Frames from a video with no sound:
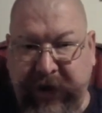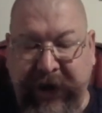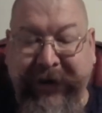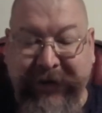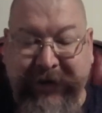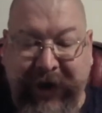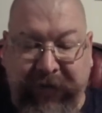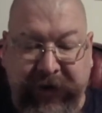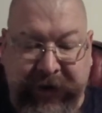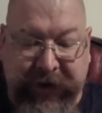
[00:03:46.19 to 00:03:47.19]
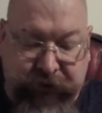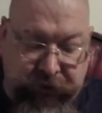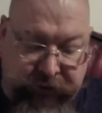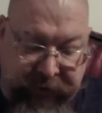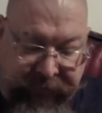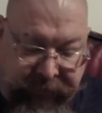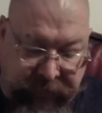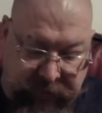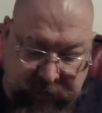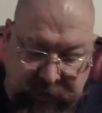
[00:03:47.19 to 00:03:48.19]
it is definitely destructive.
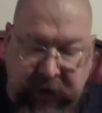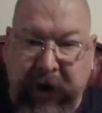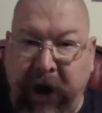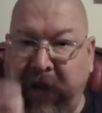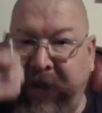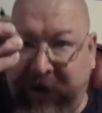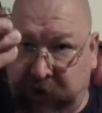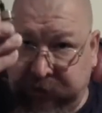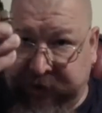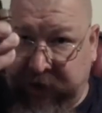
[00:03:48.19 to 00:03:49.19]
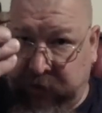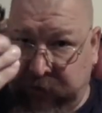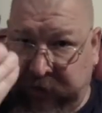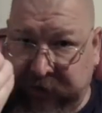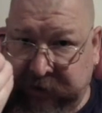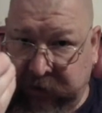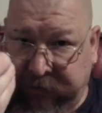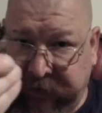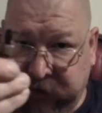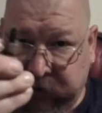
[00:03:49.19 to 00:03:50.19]
That comes out easy
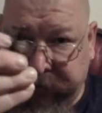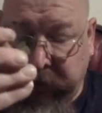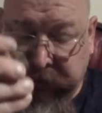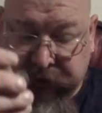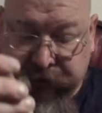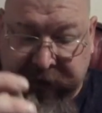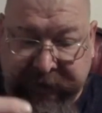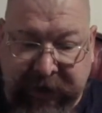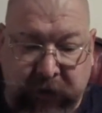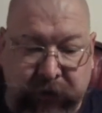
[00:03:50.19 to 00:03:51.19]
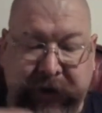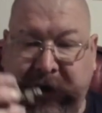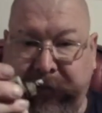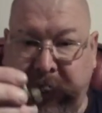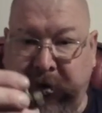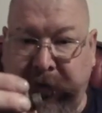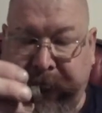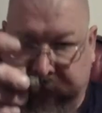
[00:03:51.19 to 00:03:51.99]
enough. It just pulls straight out. You get a pair of